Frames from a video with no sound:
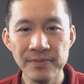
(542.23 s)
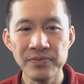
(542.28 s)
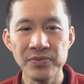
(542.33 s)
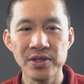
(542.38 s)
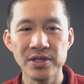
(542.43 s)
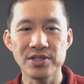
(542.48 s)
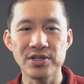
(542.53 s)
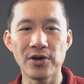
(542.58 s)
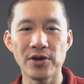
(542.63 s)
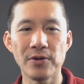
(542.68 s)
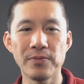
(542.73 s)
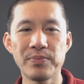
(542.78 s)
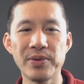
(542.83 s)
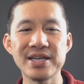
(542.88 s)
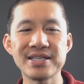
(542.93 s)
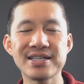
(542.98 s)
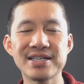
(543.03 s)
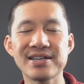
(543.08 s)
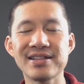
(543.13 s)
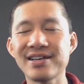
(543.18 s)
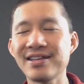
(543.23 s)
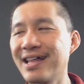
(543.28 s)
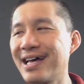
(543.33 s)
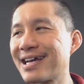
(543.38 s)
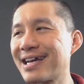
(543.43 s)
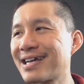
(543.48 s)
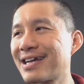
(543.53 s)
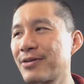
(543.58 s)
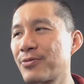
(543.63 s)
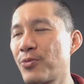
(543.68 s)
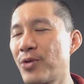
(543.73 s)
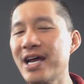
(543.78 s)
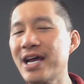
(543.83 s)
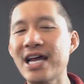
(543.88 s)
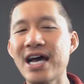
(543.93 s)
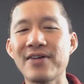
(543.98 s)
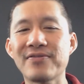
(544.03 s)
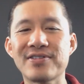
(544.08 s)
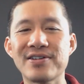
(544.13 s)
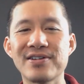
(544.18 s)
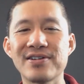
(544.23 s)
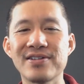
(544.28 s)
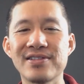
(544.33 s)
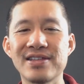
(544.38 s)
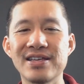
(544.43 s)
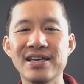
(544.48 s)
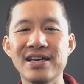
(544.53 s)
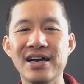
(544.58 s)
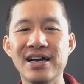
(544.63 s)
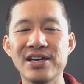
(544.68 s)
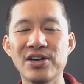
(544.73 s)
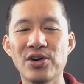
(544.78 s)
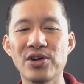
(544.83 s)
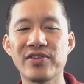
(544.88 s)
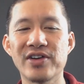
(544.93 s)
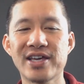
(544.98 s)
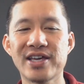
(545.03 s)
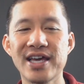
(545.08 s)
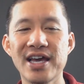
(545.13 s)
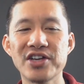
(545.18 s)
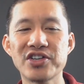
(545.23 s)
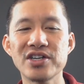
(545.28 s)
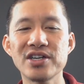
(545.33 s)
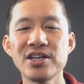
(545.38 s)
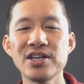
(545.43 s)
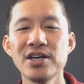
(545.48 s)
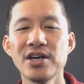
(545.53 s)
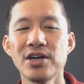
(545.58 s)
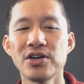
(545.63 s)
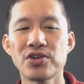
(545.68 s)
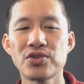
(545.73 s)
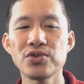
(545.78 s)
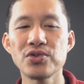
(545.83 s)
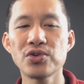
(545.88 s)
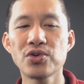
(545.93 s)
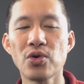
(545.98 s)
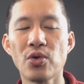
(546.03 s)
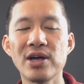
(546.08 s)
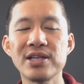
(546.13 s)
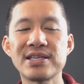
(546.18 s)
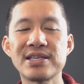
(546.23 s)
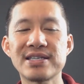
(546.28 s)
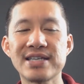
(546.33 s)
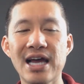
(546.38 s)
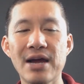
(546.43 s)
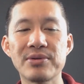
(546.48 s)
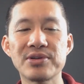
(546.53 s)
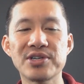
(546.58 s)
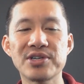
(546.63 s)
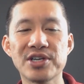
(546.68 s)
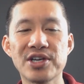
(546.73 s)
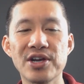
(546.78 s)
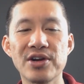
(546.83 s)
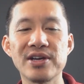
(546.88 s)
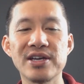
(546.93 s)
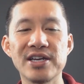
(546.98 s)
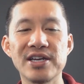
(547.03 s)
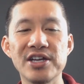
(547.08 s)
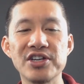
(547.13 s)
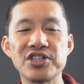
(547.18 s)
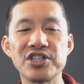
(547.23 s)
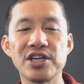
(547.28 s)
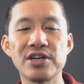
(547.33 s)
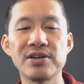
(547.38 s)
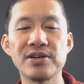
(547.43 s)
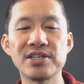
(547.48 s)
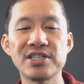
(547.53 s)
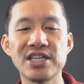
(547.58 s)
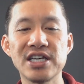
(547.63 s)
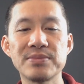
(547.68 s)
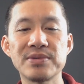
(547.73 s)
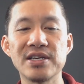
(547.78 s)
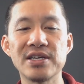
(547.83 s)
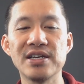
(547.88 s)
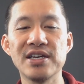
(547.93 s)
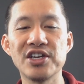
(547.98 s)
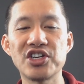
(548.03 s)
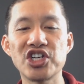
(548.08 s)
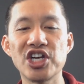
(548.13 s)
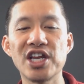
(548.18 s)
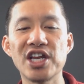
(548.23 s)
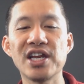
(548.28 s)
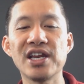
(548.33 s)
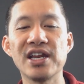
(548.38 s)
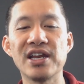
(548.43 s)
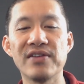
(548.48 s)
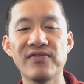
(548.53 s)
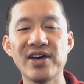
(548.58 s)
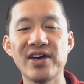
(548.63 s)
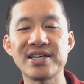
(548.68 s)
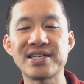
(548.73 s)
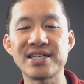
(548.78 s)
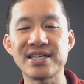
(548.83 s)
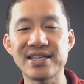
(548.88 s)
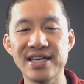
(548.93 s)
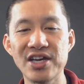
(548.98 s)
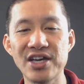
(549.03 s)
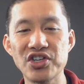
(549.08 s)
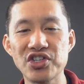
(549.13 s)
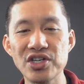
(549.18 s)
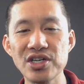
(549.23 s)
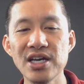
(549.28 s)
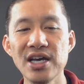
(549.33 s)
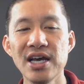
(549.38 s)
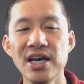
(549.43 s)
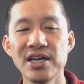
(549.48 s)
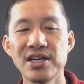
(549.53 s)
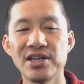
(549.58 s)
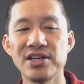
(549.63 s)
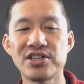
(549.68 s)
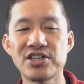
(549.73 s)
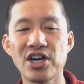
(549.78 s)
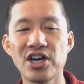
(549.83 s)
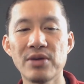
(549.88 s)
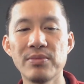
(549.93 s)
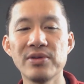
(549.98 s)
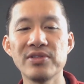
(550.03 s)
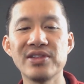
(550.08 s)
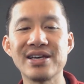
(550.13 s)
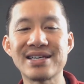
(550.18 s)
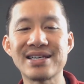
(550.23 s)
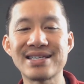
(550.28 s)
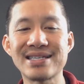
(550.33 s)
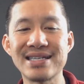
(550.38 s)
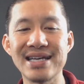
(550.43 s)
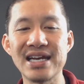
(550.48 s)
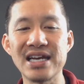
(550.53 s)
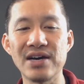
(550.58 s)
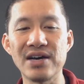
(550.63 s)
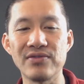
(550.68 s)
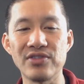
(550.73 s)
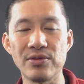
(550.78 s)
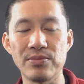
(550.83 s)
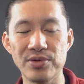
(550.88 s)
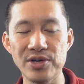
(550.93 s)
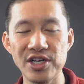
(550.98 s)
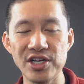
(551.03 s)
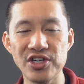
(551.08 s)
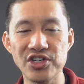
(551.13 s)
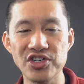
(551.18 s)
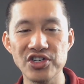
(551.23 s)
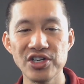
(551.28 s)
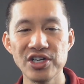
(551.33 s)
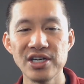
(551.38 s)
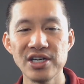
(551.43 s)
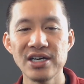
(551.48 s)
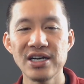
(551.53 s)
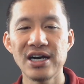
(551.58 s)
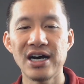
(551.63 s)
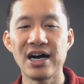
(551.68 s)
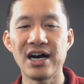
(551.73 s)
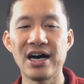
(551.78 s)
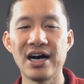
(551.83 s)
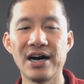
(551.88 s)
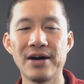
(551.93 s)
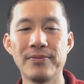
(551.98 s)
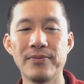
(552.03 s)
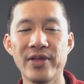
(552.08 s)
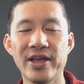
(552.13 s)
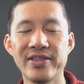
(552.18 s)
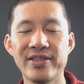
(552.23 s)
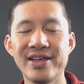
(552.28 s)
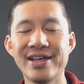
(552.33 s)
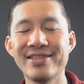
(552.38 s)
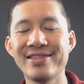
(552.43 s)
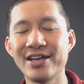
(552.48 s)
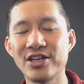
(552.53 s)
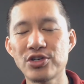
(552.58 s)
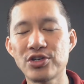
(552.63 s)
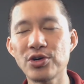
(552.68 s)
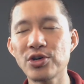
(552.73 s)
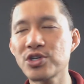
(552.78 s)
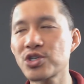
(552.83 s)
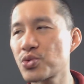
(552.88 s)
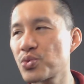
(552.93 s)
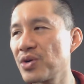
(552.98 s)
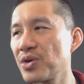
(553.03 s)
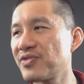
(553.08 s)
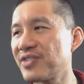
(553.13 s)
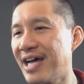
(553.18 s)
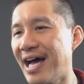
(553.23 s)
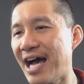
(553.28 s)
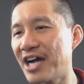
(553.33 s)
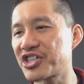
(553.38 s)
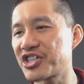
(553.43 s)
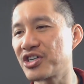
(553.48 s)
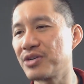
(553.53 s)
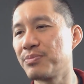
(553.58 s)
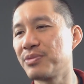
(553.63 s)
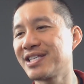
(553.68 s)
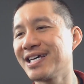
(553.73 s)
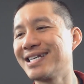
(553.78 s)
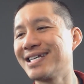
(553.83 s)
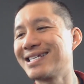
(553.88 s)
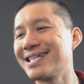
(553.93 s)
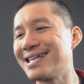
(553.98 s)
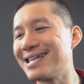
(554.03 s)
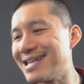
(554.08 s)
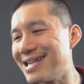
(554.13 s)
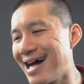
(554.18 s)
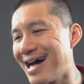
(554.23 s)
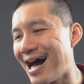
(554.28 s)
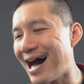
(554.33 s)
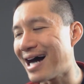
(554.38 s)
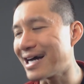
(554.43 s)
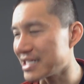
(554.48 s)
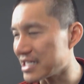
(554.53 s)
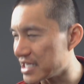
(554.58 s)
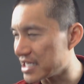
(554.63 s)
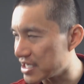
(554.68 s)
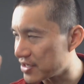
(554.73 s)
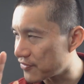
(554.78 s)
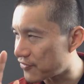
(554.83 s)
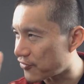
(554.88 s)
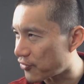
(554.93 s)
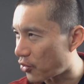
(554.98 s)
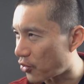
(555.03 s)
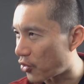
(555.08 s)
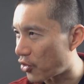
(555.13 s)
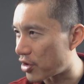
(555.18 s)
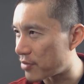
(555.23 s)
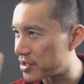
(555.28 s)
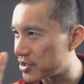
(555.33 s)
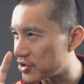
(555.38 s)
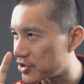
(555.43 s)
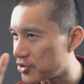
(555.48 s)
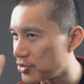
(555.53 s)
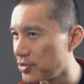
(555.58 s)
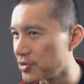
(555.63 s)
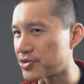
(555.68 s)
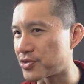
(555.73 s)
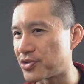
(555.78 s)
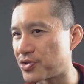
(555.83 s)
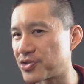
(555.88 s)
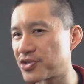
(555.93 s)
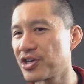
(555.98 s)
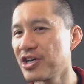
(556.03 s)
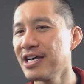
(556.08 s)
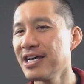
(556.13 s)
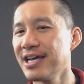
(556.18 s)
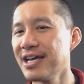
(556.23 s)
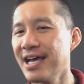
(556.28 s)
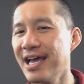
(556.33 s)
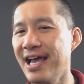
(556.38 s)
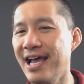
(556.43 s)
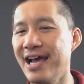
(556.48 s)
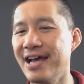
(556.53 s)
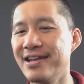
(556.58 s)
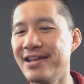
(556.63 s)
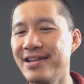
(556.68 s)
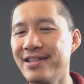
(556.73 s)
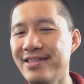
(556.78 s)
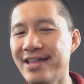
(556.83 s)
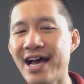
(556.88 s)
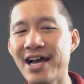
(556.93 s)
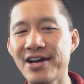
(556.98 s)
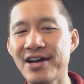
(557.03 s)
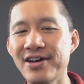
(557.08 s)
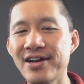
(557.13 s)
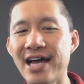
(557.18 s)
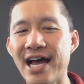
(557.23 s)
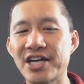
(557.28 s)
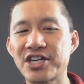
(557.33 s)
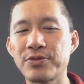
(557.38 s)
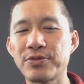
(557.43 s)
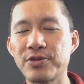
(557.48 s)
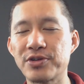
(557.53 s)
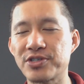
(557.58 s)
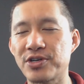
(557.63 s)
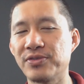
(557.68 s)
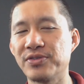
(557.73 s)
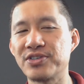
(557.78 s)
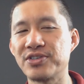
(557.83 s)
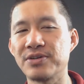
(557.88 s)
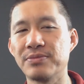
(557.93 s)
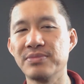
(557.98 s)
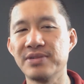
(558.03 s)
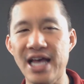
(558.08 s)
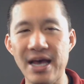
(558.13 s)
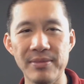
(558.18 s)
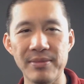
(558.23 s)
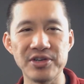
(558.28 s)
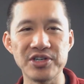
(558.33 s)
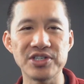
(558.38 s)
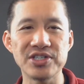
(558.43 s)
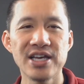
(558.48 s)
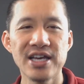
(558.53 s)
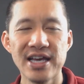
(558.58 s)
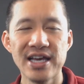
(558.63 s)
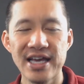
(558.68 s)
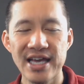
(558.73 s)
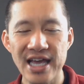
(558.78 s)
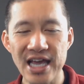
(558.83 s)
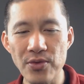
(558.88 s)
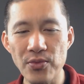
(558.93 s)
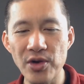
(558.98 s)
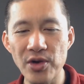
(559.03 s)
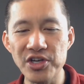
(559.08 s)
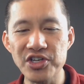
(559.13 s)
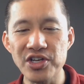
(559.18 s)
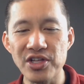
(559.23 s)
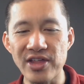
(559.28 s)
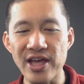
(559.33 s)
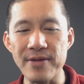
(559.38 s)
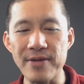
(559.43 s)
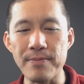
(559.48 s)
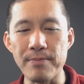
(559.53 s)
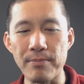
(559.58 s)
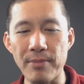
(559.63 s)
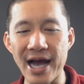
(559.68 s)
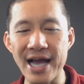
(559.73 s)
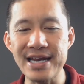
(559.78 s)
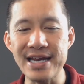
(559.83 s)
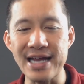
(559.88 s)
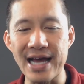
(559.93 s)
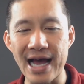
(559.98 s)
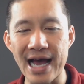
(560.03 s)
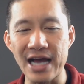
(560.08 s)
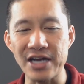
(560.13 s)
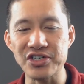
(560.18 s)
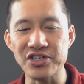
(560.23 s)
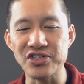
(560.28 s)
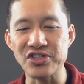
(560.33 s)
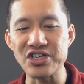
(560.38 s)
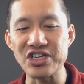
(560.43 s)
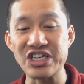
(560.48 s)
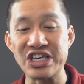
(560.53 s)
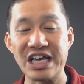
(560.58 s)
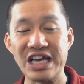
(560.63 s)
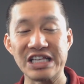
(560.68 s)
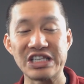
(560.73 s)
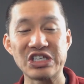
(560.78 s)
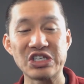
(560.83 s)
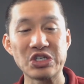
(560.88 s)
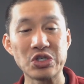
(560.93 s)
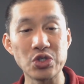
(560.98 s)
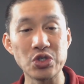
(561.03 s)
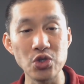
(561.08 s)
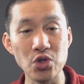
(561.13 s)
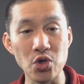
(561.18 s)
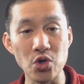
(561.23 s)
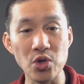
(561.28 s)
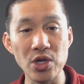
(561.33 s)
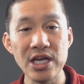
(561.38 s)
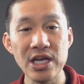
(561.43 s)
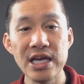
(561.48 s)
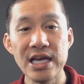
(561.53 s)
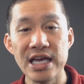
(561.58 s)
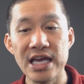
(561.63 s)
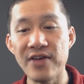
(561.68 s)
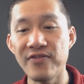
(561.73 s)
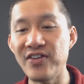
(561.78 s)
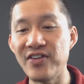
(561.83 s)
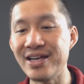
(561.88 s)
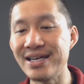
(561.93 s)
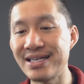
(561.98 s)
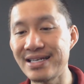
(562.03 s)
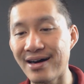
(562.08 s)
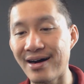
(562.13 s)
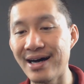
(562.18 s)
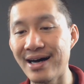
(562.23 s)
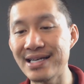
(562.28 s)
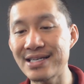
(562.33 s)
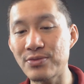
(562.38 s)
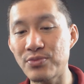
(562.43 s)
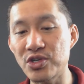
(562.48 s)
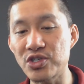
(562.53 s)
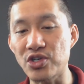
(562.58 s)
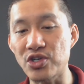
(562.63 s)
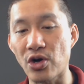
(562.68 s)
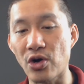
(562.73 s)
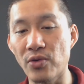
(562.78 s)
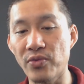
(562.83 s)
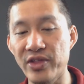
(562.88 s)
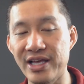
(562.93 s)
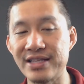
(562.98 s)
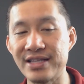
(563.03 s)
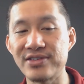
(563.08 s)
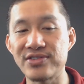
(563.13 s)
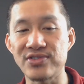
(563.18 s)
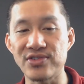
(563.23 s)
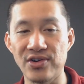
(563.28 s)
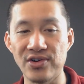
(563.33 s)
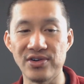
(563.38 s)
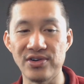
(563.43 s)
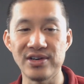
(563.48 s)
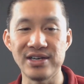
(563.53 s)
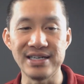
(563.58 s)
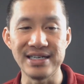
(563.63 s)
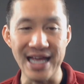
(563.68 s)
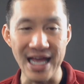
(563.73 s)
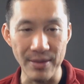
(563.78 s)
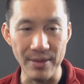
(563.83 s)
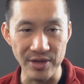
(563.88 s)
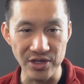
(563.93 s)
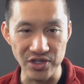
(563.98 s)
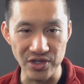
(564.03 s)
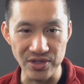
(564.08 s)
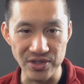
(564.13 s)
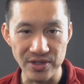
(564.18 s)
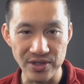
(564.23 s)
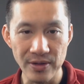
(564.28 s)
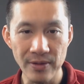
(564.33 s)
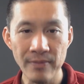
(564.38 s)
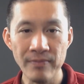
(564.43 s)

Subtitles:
So basically, like right after the notification, TrueCoin cybersecurity and engineering teams initiated an investigation to determine the extent of the breach, and then they took swift action, but they did not inform users, and that could actually result in some damages, in which they might actually get sued if it does result in certain damages.